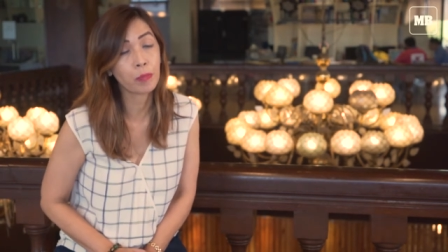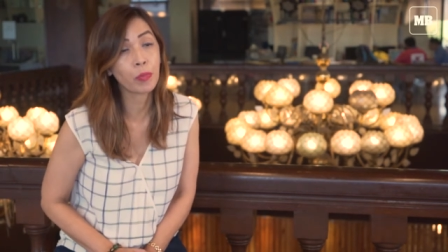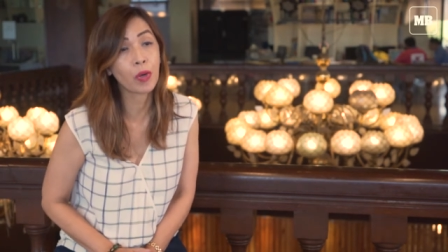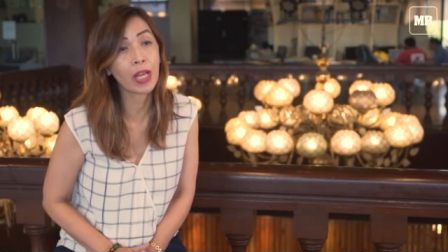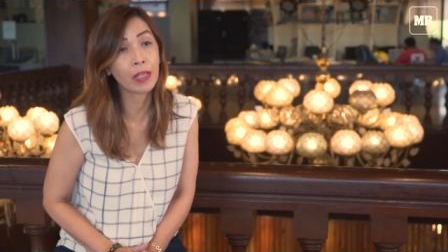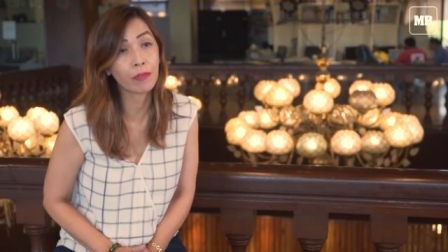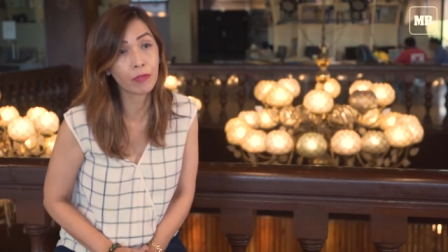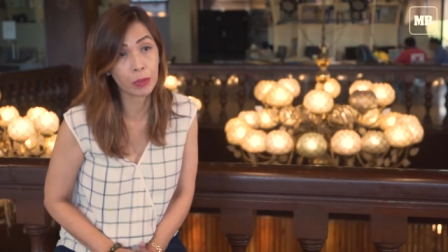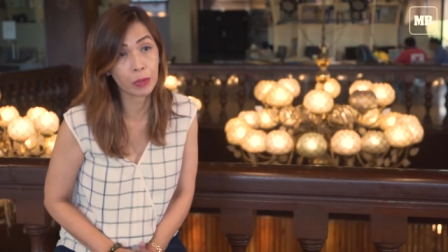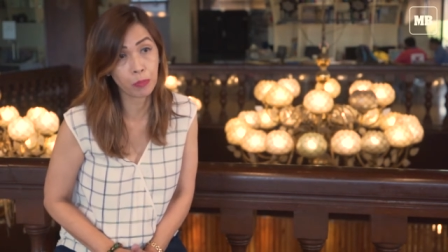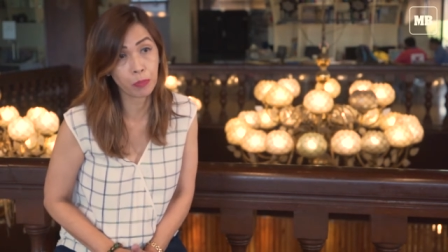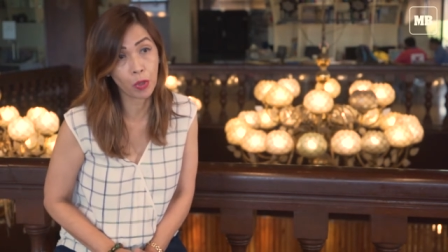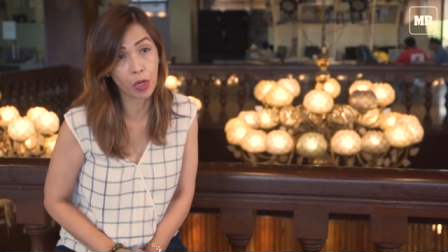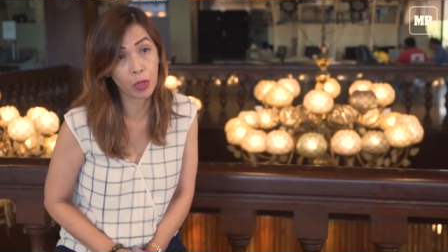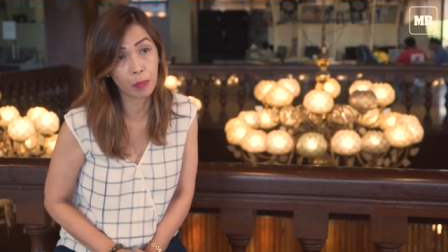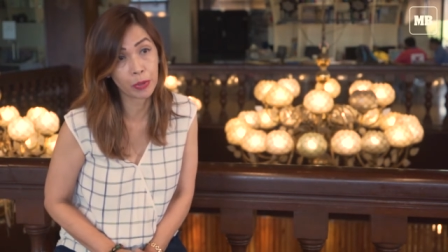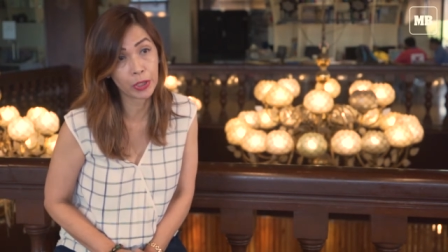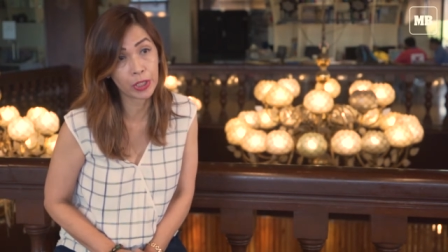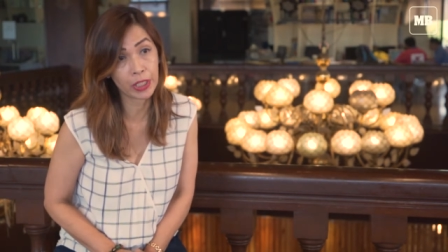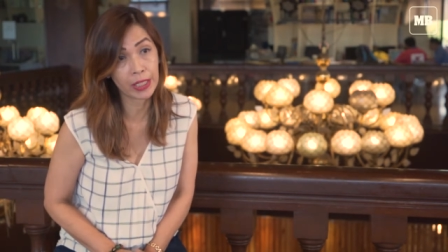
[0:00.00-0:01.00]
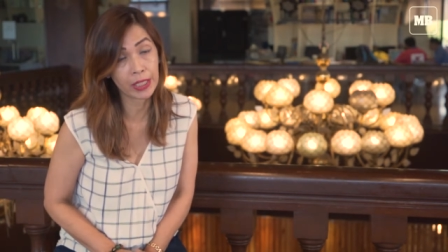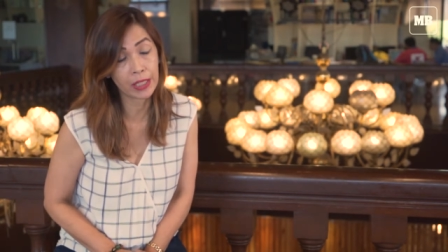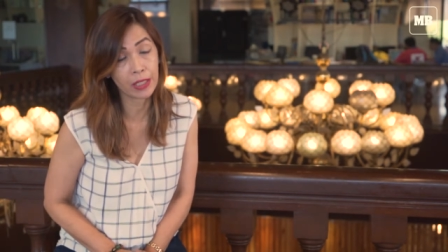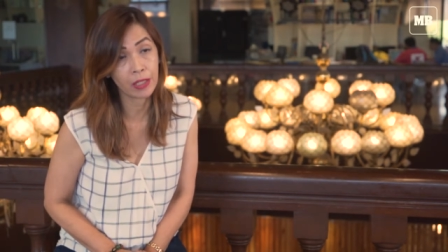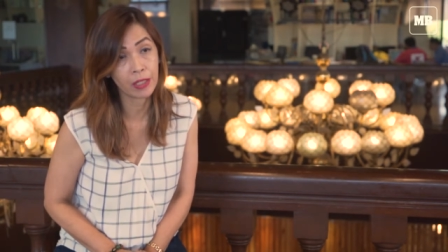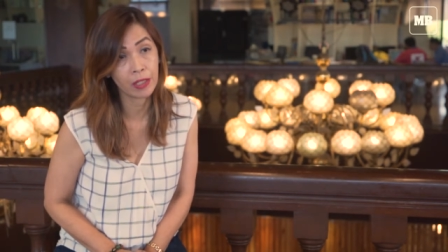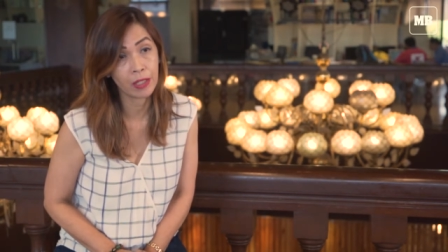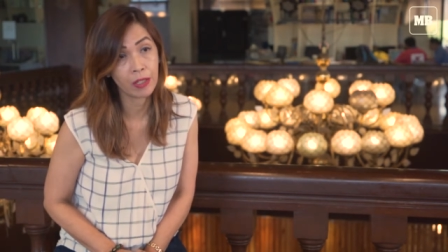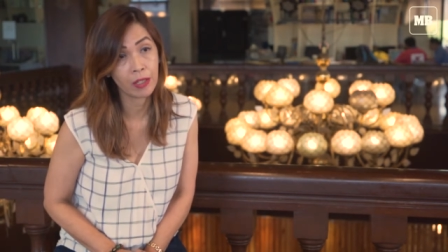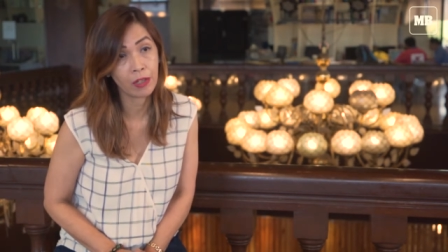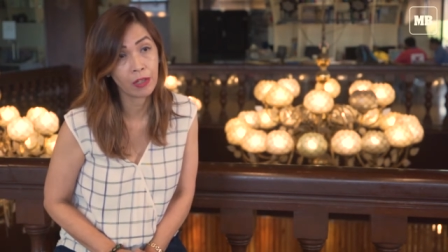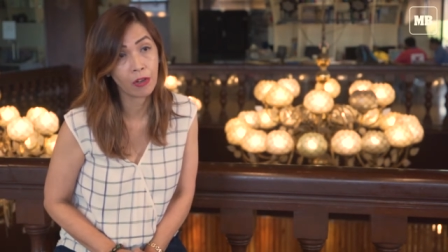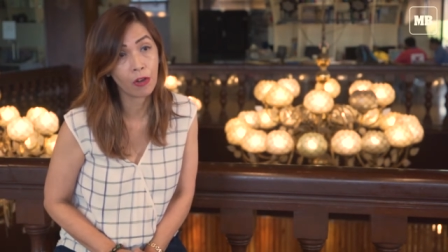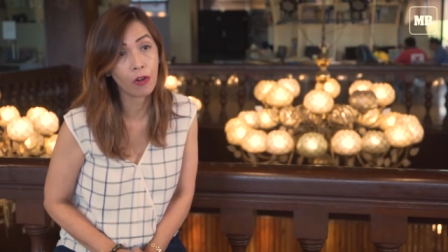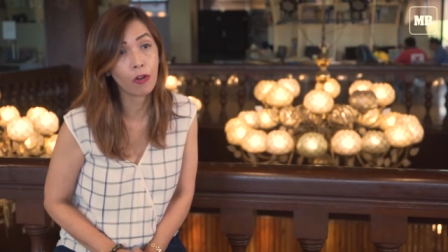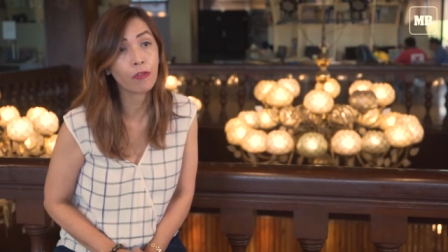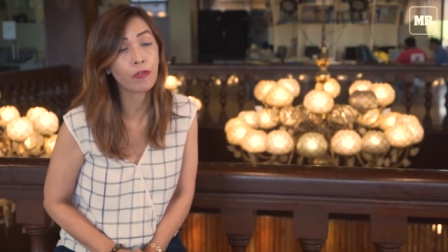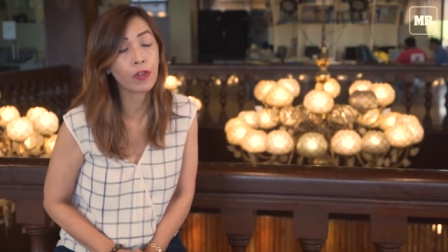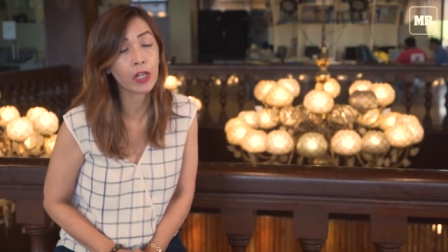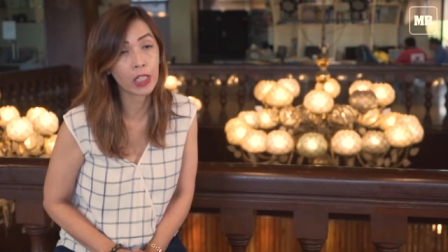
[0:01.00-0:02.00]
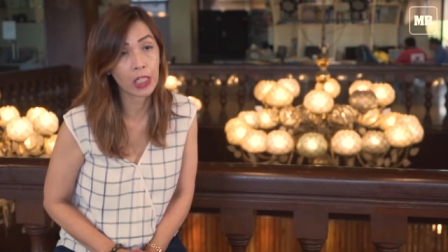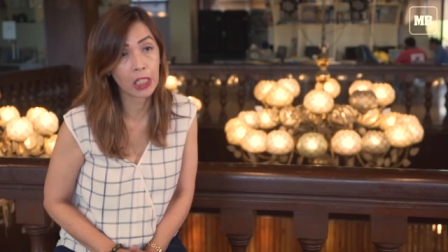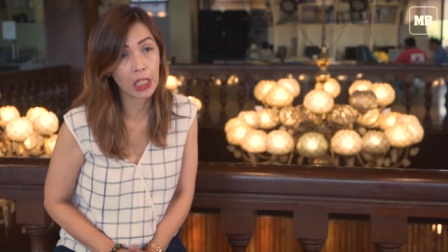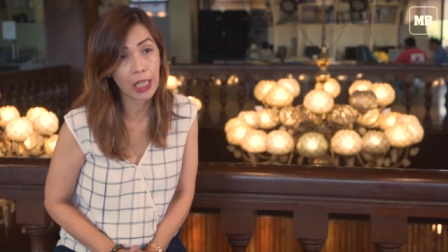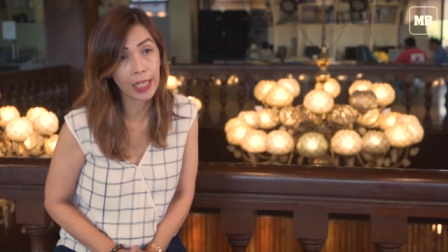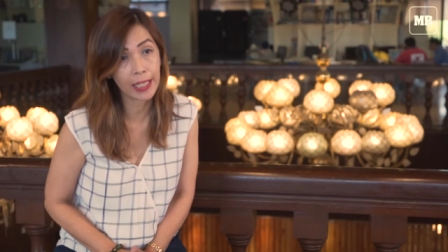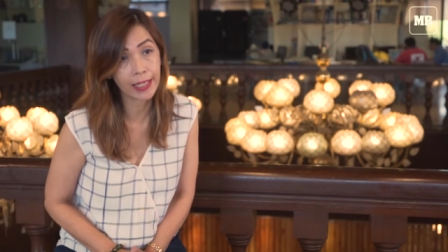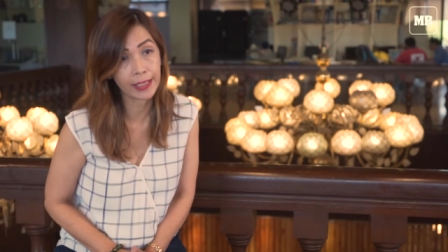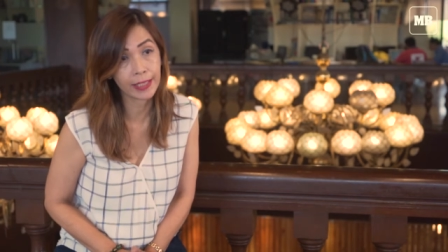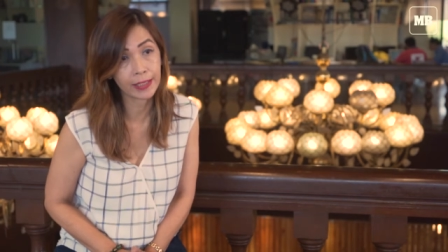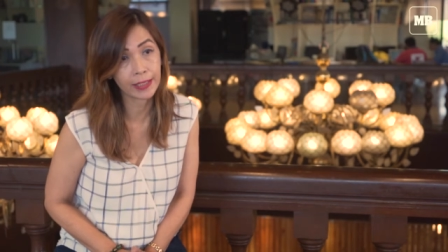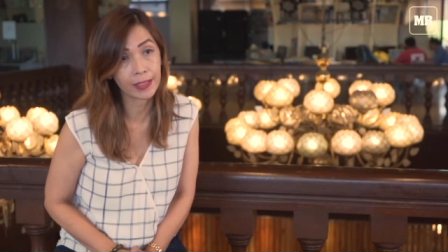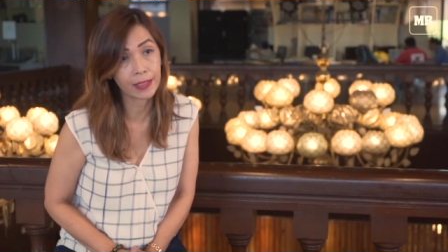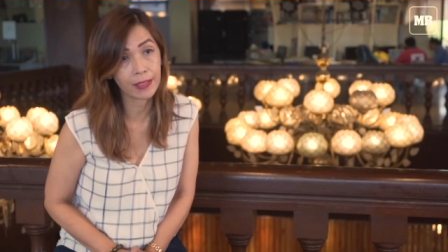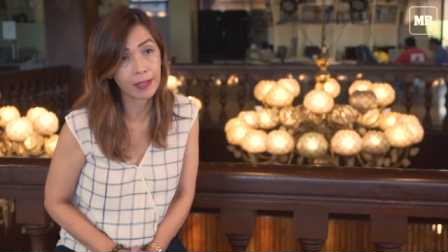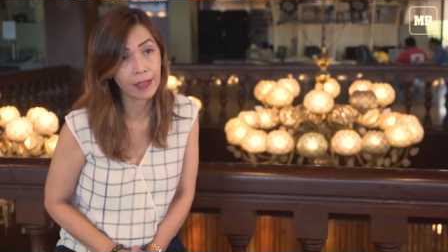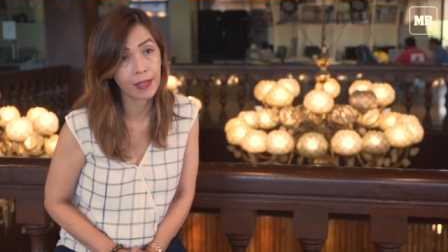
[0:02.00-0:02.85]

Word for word: private property of our client.